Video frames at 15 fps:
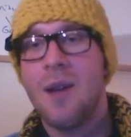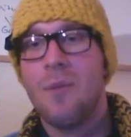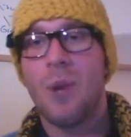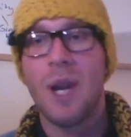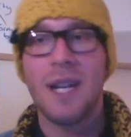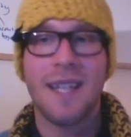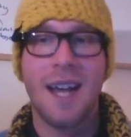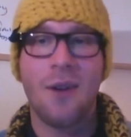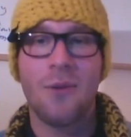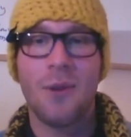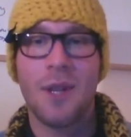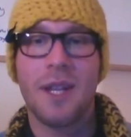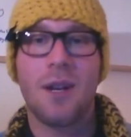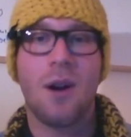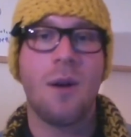break down
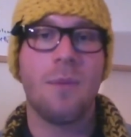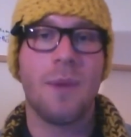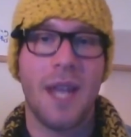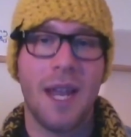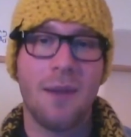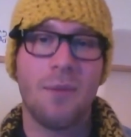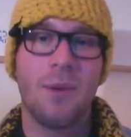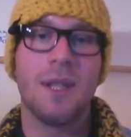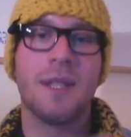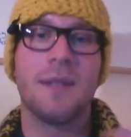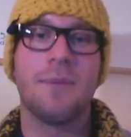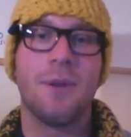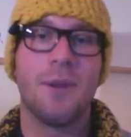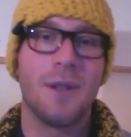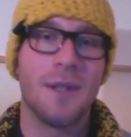really complicated
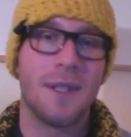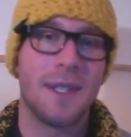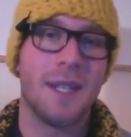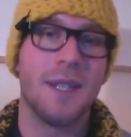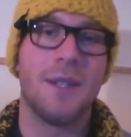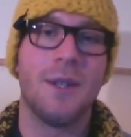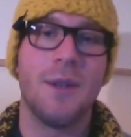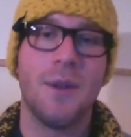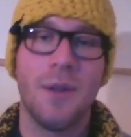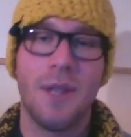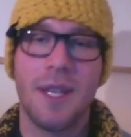principles into